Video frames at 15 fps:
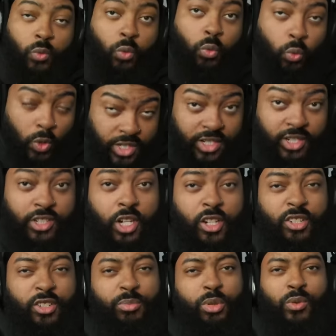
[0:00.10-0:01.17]
What's good, y'all? It's
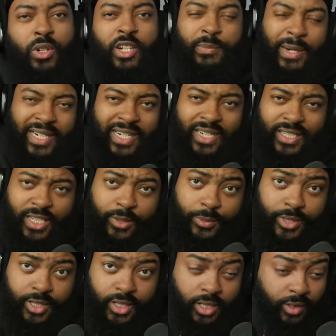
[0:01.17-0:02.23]
your boy Ross back at again with
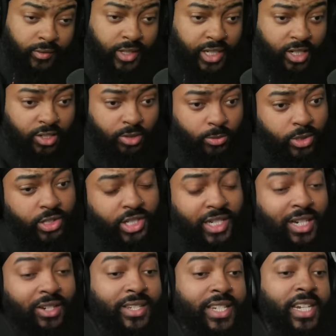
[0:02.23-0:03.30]
another video. So we're gonna check
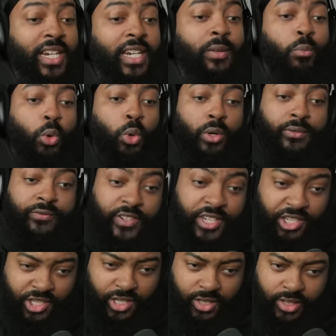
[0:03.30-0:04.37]
out 10 more
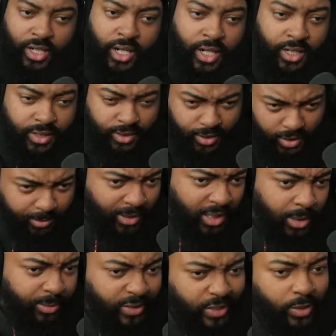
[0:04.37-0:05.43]
vicious
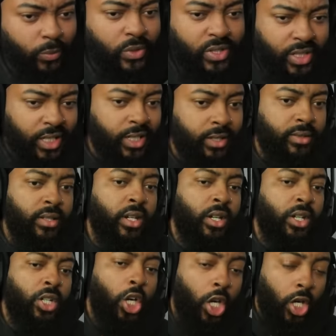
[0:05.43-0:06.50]
WWE receipts
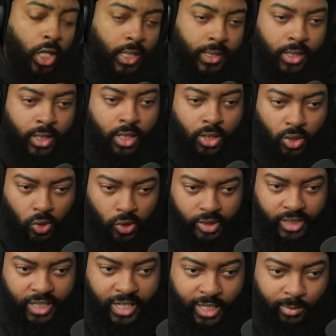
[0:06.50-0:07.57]
caught on
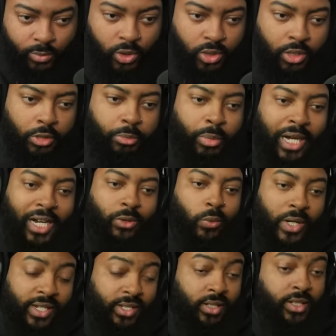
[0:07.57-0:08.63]
camera by
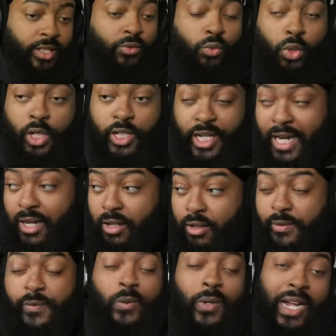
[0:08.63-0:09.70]
Wrestling Royale.
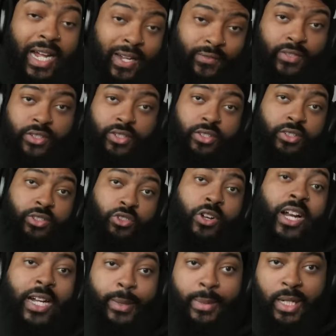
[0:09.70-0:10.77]
If you haven't
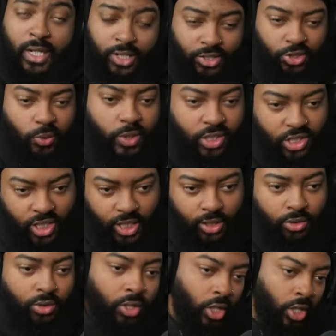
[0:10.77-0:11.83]
subscribed to his
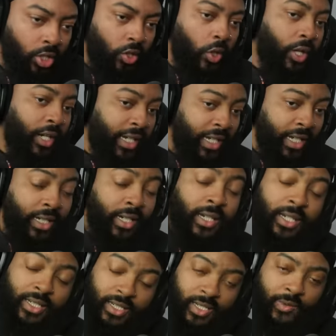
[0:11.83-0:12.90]
channel, go ahead,
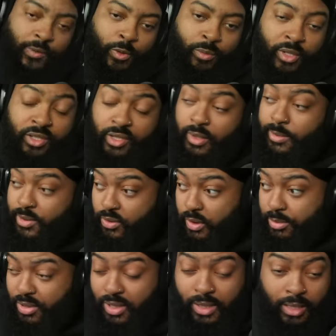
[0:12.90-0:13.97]
give him a
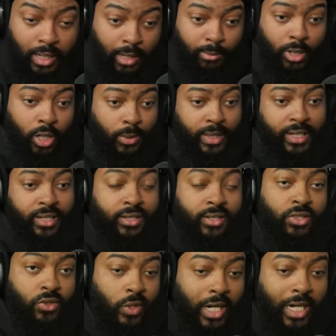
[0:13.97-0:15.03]
subscription. I'm already
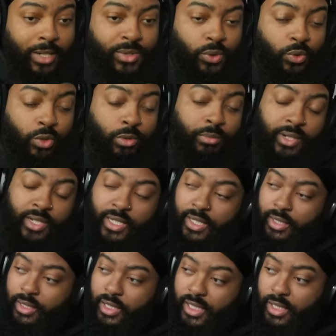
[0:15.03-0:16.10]
subscribed to him. I'm gonna
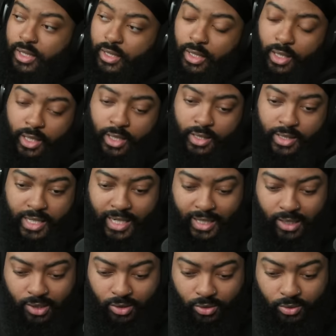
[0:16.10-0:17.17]
link
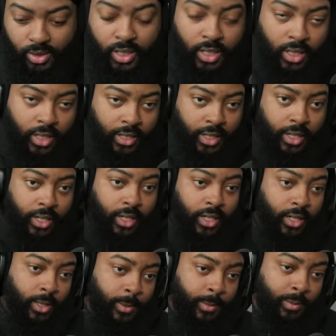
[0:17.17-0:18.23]
down
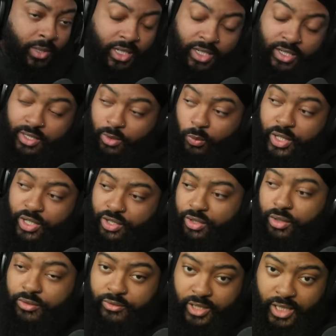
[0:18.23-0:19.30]
um, his
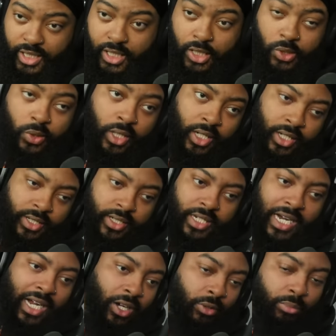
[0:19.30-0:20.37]
original video
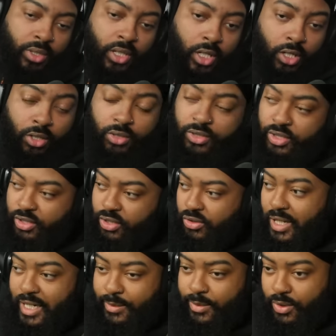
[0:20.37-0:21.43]
down below.
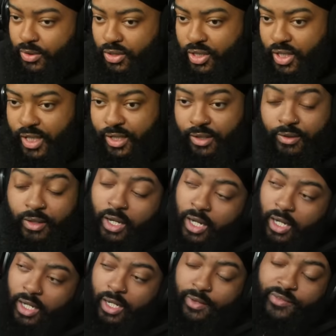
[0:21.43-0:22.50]
Subscribe to his channel.
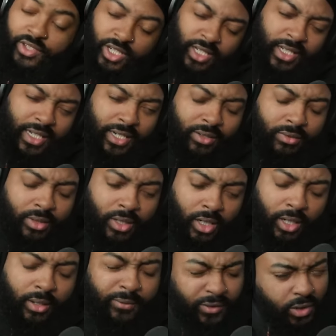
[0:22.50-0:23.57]
I've checked out
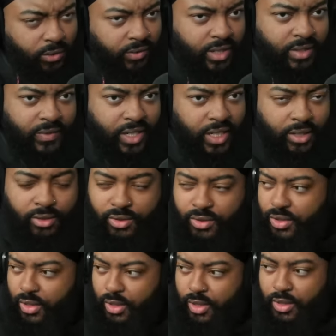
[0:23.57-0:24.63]
a few of his videos
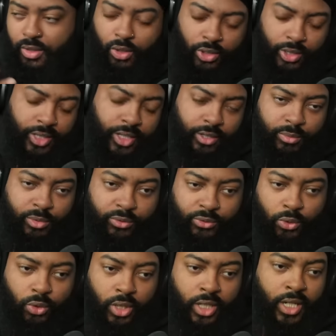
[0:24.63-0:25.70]
on, on here
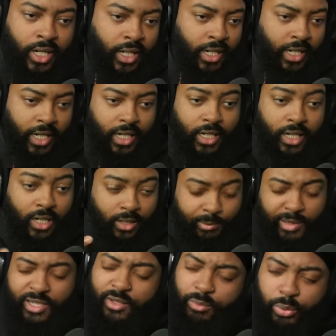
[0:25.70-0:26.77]
before, and uh, he
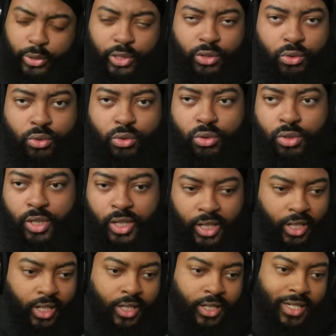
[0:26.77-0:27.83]
makes some pretty cool
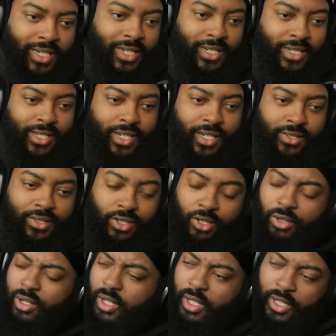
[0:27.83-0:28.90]
uh, content. So
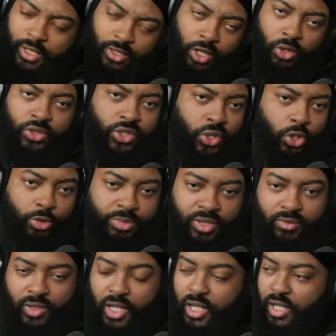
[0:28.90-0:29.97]
go show him some
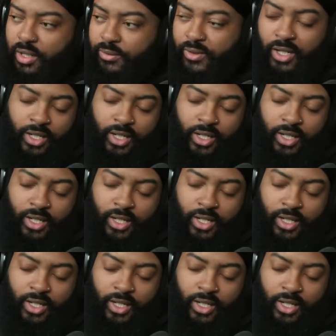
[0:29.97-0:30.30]
love.